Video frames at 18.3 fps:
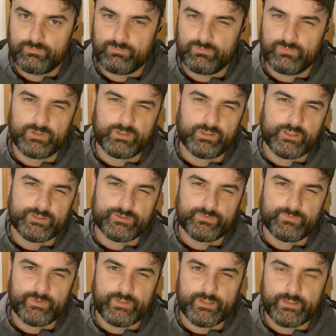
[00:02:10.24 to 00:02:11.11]
what
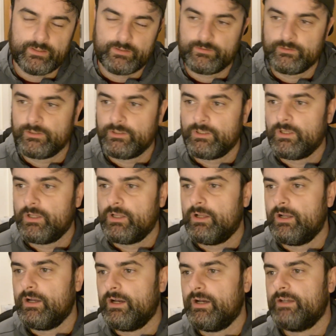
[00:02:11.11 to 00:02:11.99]
class?
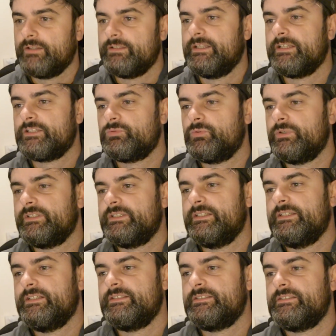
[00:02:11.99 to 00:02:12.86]
Next one
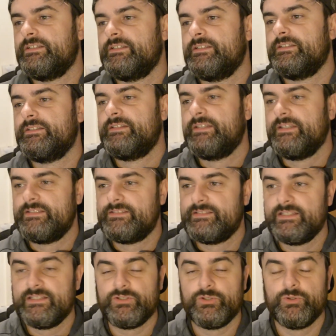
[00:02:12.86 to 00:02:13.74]
is
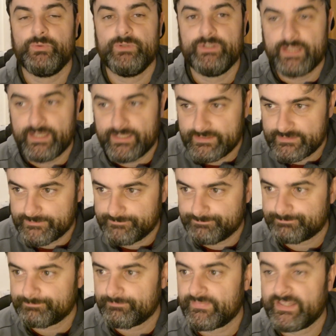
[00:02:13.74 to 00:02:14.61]
DC United
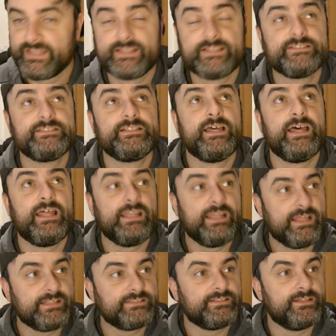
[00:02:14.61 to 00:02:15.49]
against
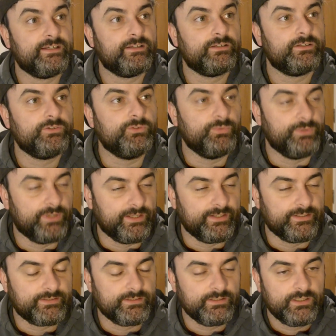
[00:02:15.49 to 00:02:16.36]
Atlanta
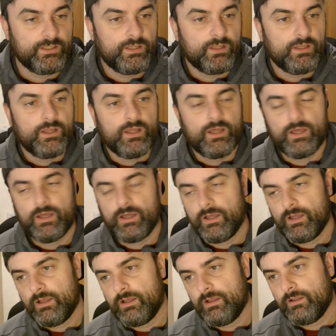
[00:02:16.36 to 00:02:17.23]
United.
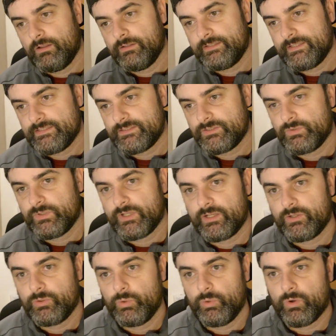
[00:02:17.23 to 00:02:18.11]
DC
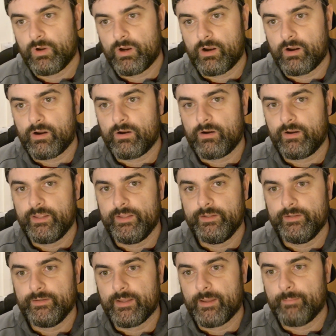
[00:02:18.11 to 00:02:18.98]
United, who are
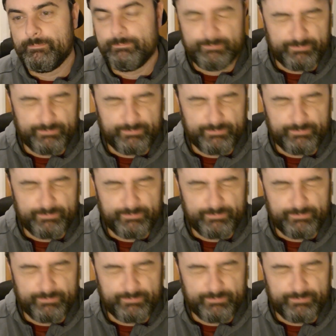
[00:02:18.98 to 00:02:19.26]
in a